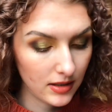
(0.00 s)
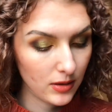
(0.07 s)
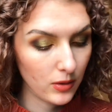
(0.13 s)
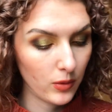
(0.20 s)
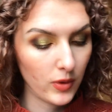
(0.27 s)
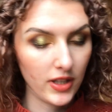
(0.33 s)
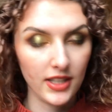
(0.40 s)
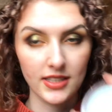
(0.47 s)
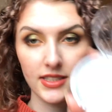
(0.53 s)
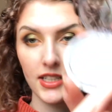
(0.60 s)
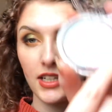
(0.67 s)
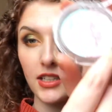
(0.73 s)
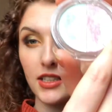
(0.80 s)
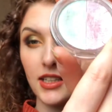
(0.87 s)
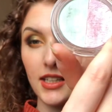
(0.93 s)
We
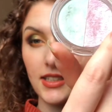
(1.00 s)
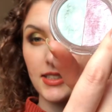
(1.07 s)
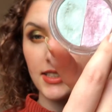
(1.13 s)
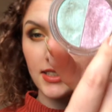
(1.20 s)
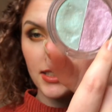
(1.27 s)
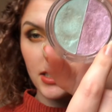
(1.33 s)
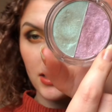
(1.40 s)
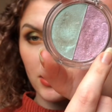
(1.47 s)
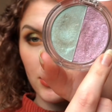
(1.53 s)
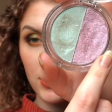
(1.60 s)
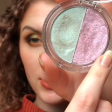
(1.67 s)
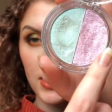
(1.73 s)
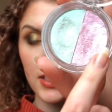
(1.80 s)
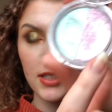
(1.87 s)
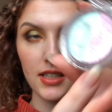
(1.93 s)
started at 16
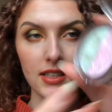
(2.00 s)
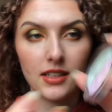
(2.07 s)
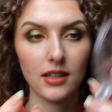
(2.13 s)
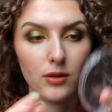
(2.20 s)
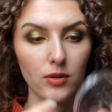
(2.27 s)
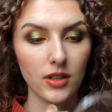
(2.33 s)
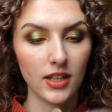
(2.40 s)
uses and now we're